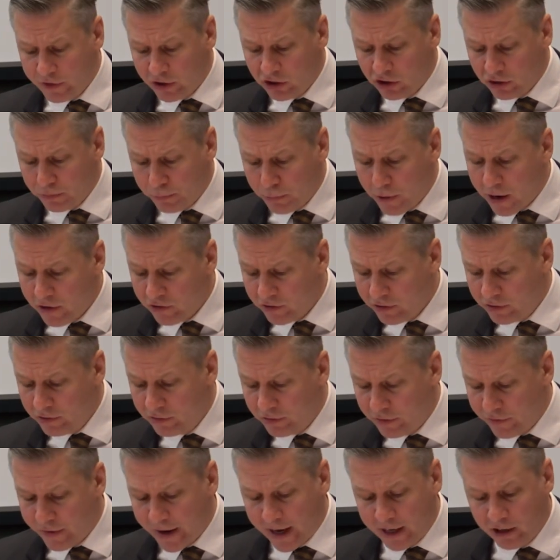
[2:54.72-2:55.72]
of
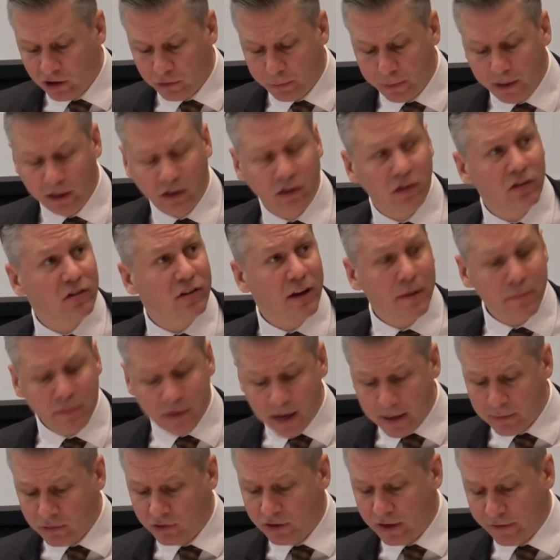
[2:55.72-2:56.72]
expressions of hate speech is
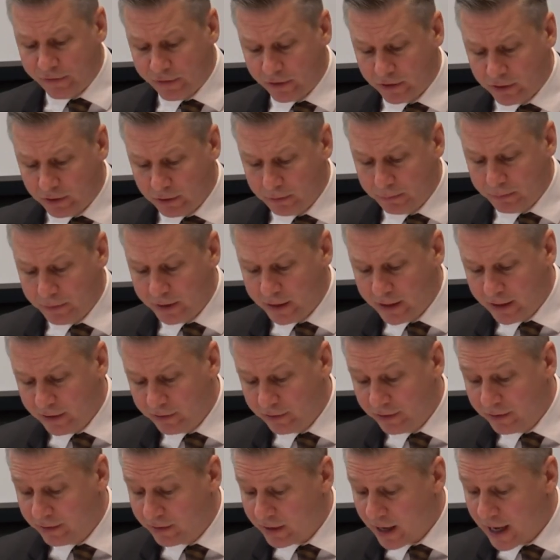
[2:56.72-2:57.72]
sometimes difficult
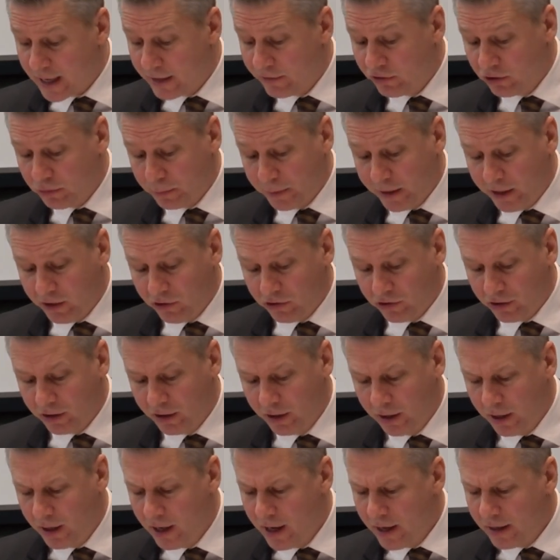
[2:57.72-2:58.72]
because this kind of speech
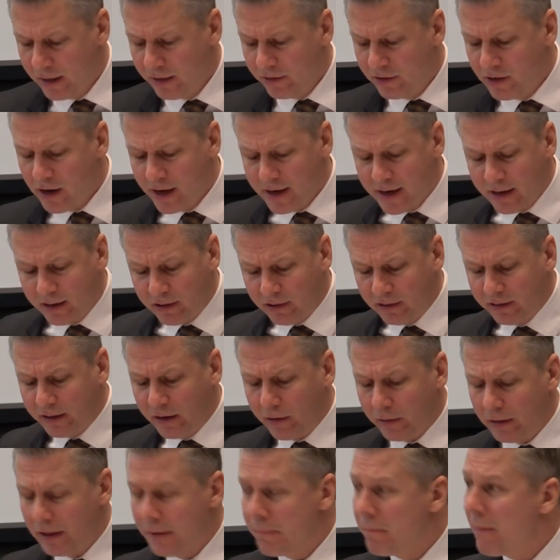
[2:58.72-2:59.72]
does not
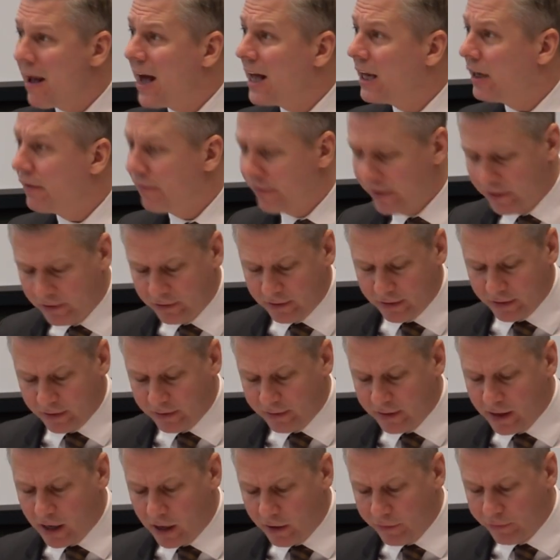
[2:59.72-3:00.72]
necessarily manifest
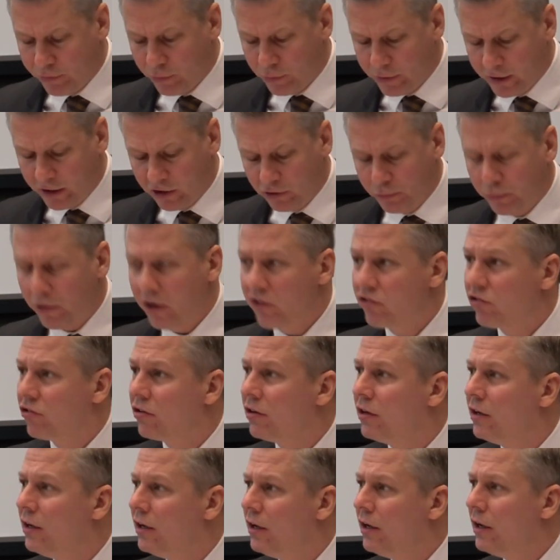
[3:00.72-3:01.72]
itself through the
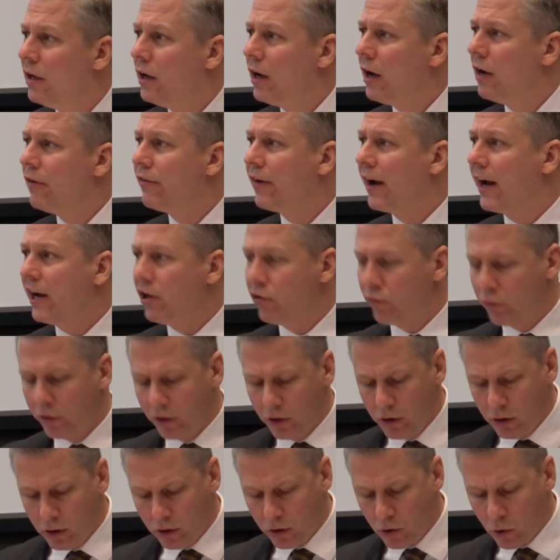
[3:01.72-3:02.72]
expression of
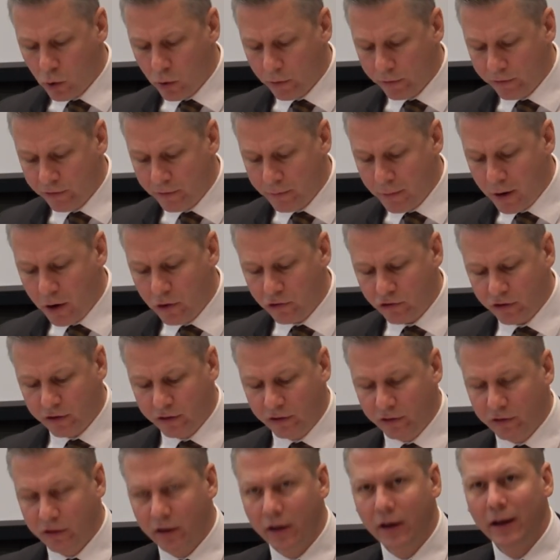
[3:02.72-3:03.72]
hatred or of
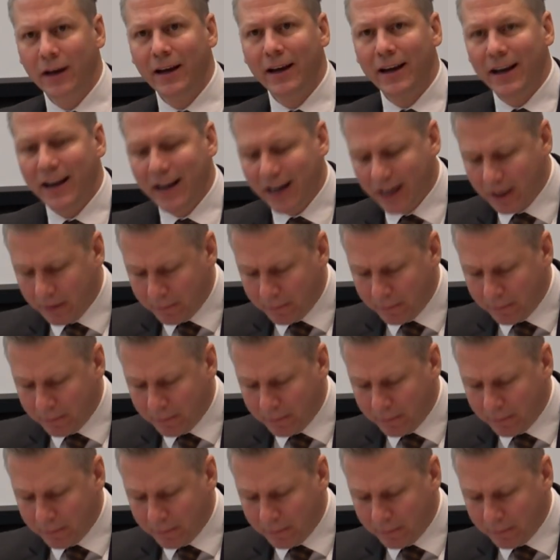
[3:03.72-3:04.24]
emotions. It